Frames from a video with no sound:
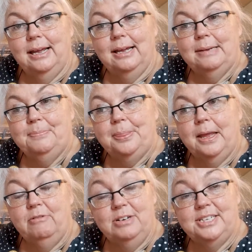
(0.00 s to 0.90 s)

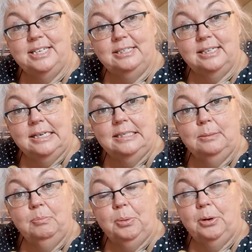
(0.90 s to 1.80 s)
I resisted,
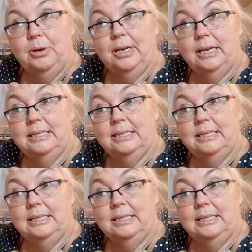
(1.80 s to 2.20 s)
but